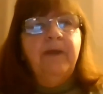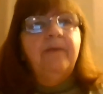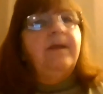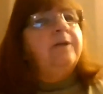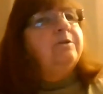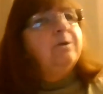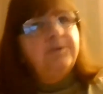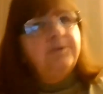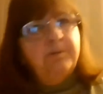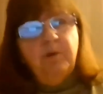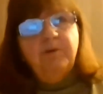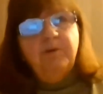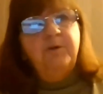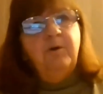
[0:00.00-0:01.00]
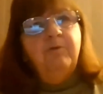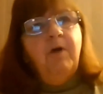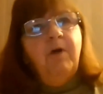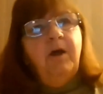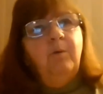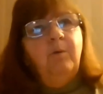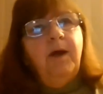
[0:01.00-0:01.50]
That turns a person off
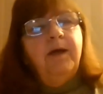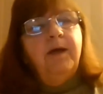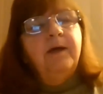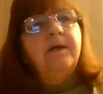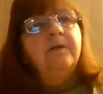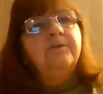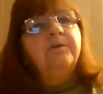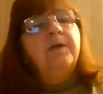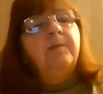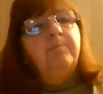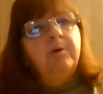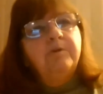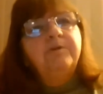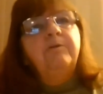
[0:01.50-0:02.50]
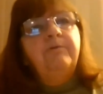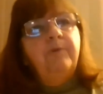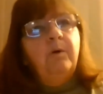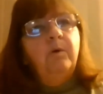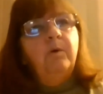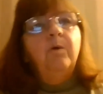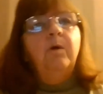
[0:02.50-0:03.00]
right away. So that personal
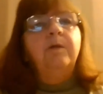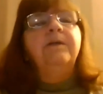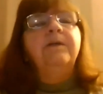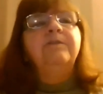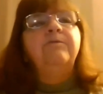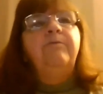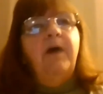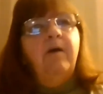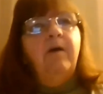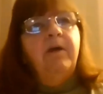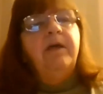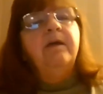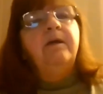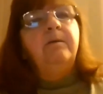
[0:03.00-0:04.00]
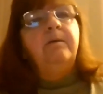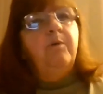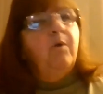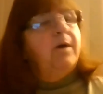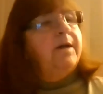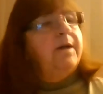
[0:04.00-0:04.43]
phone call is very important.